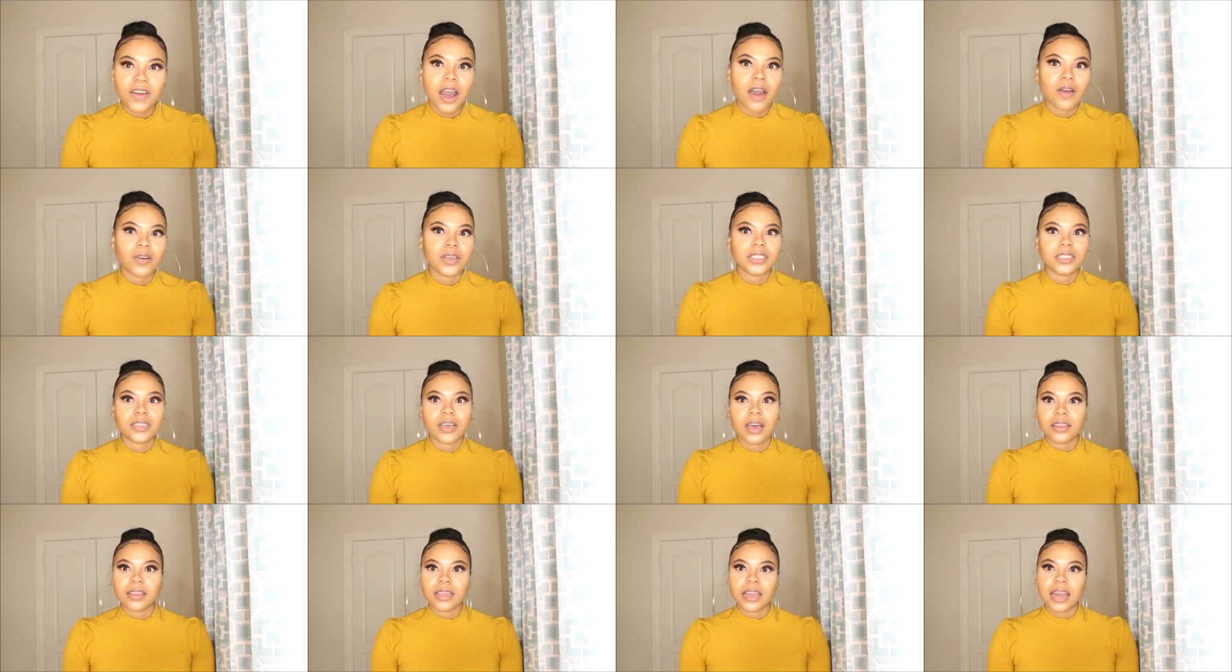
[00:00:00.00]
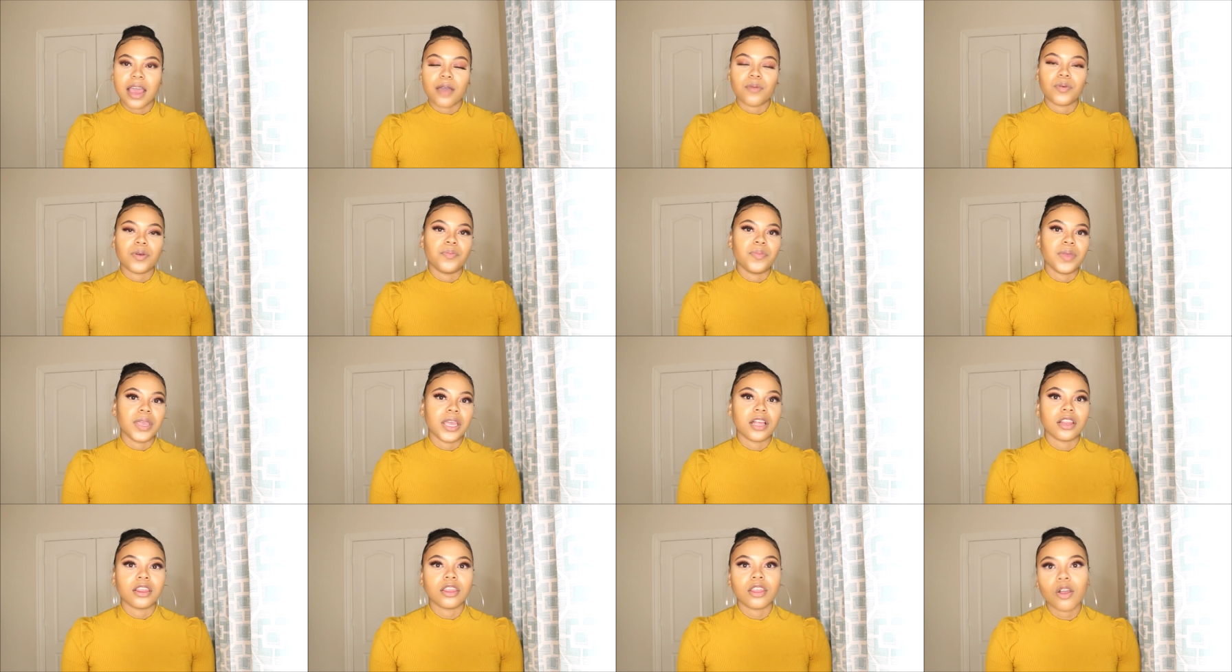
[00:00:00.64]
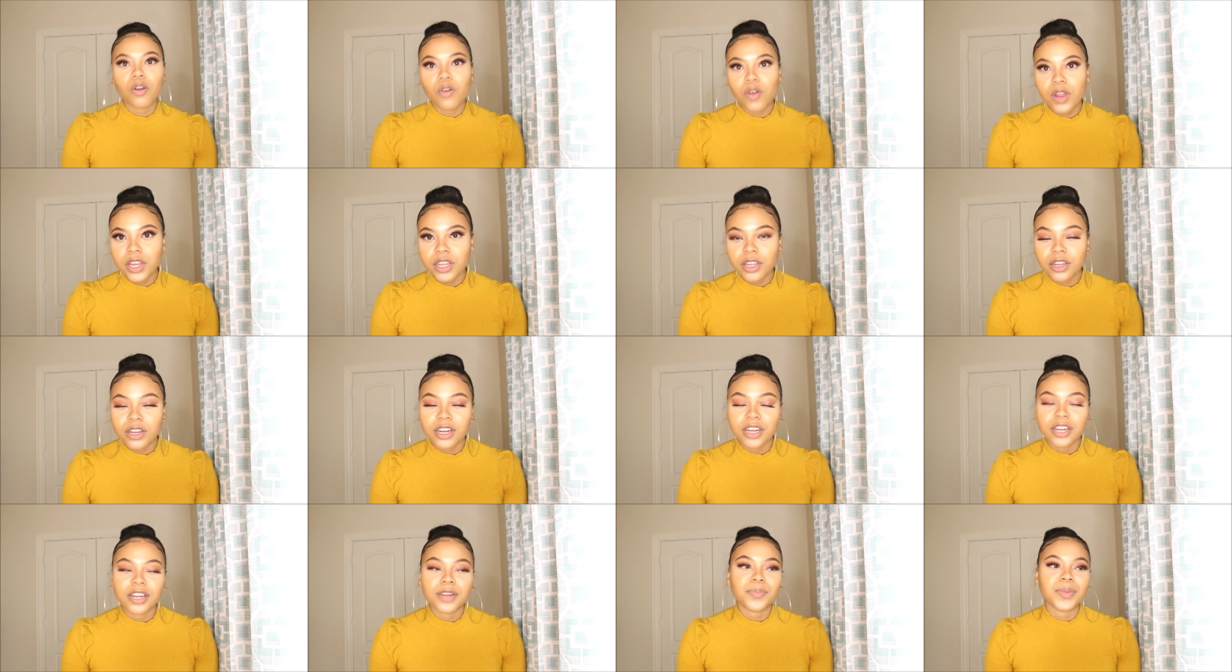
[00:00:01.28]
I always thought that I would be a
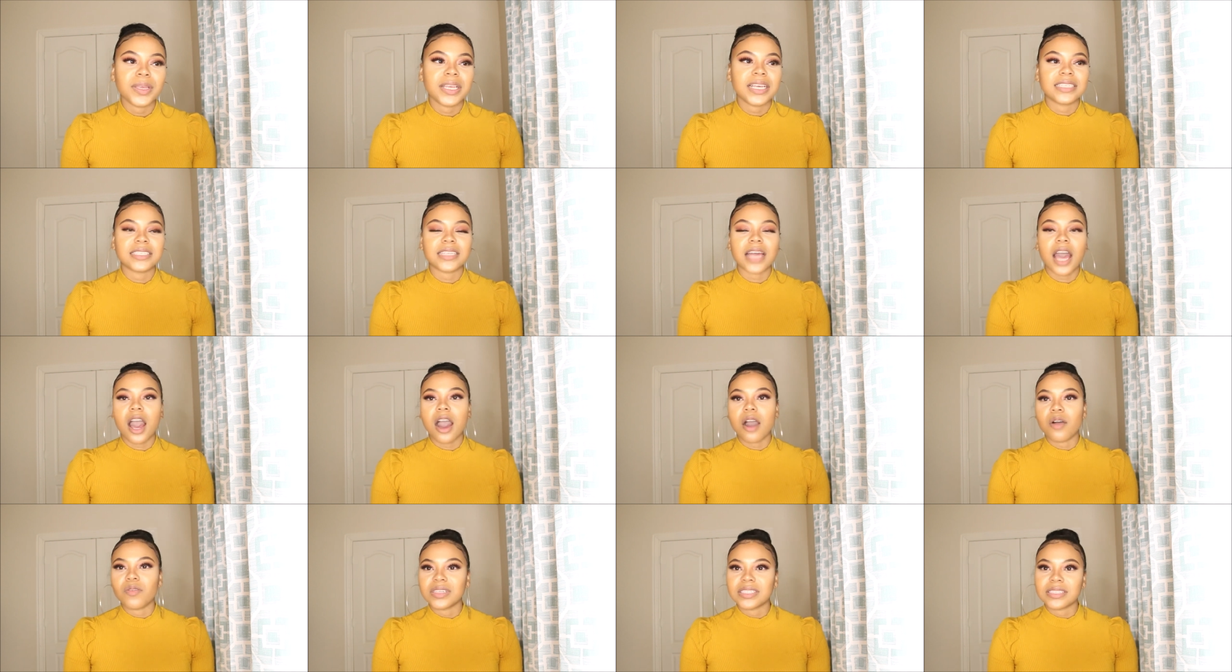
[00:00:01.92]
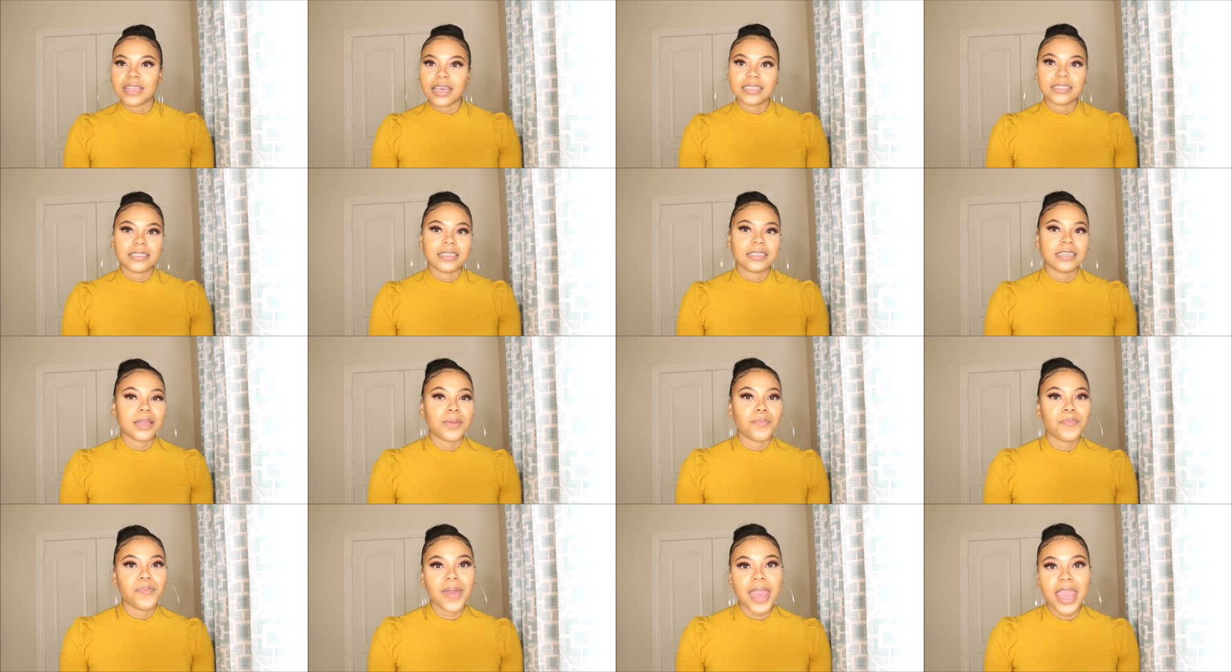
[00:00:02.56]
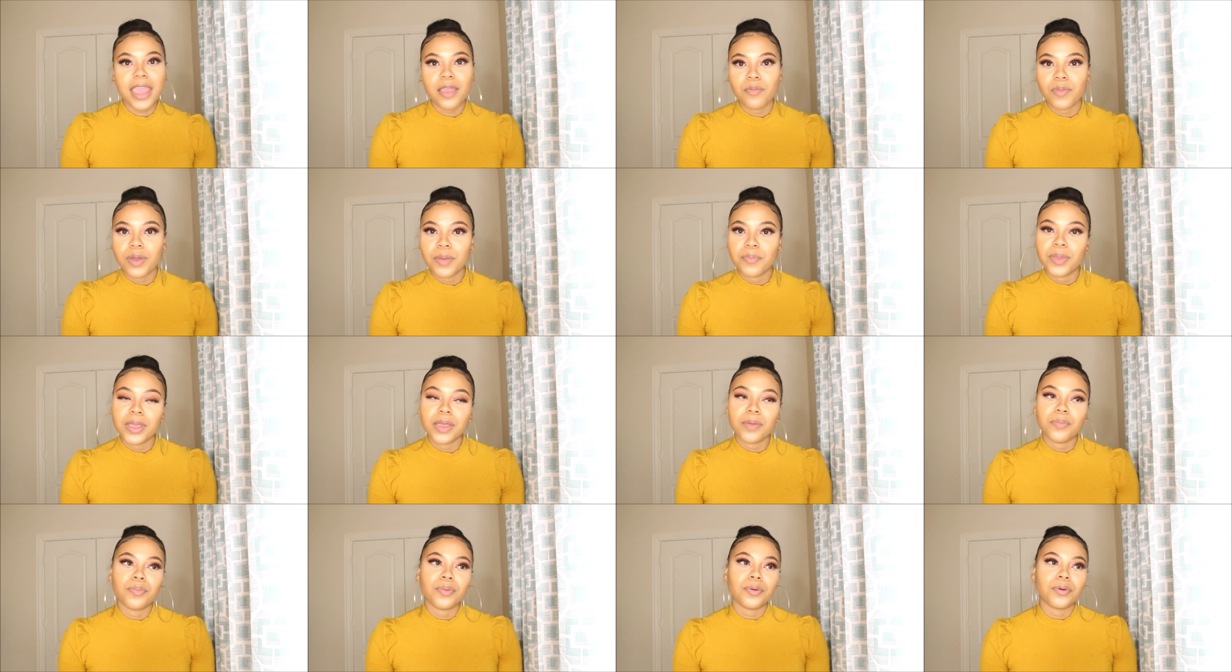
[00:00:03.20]
lawyer because I always like to debate with
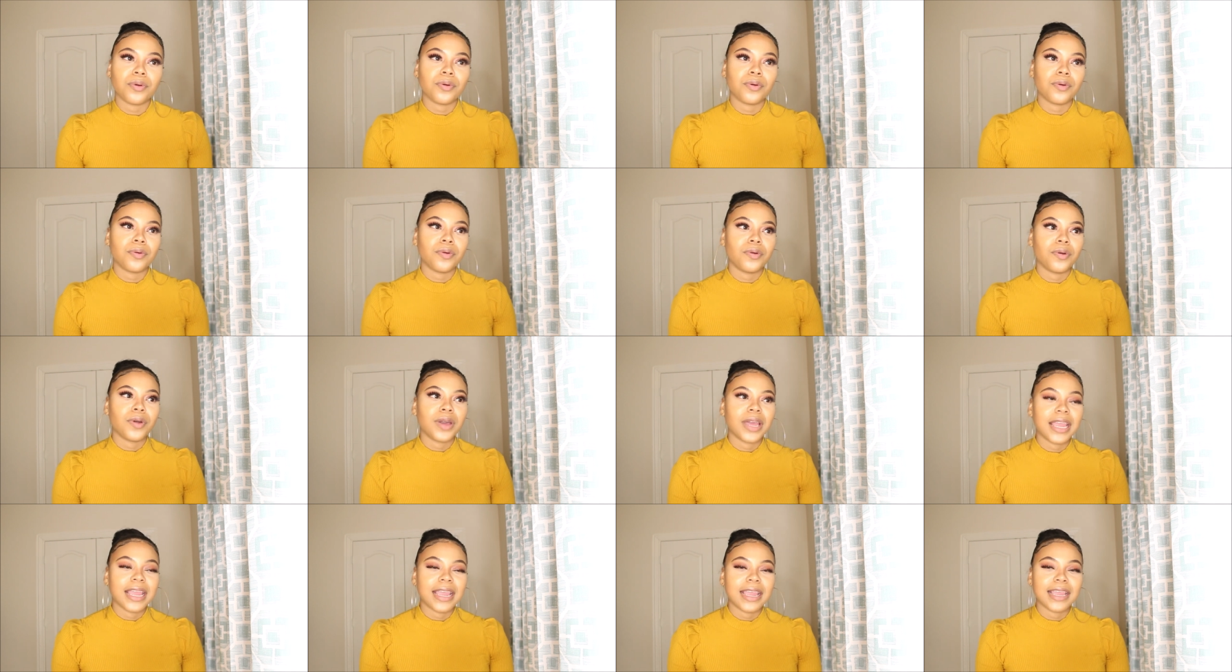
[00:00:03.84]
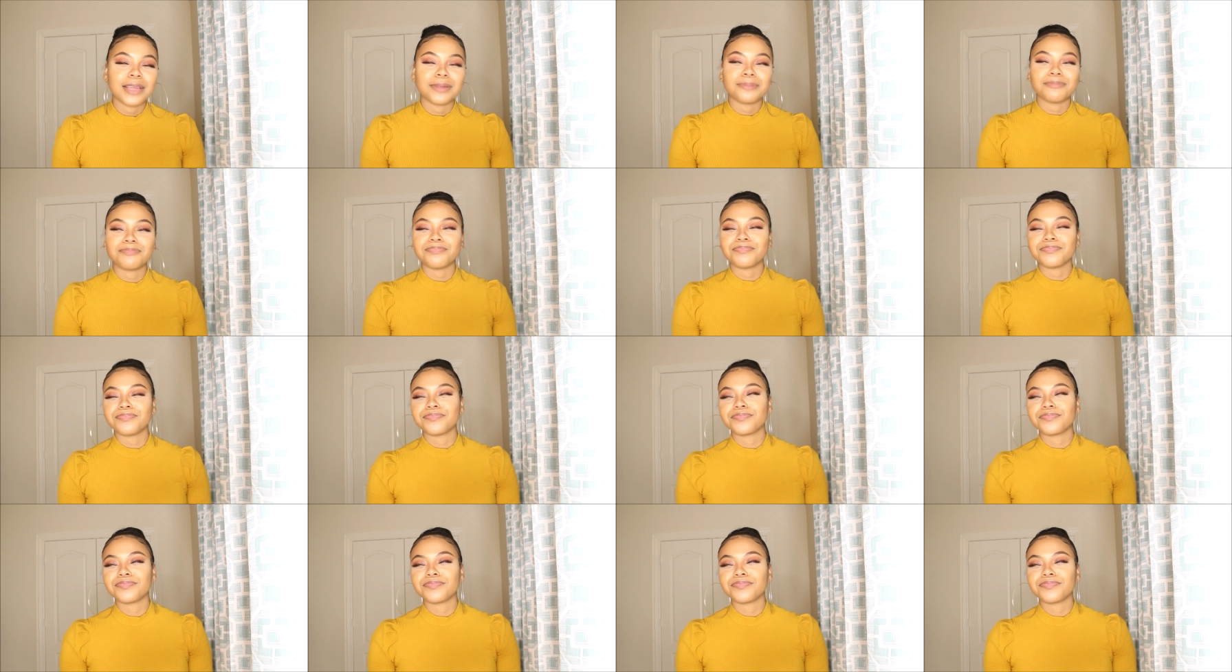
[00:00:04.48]
people, and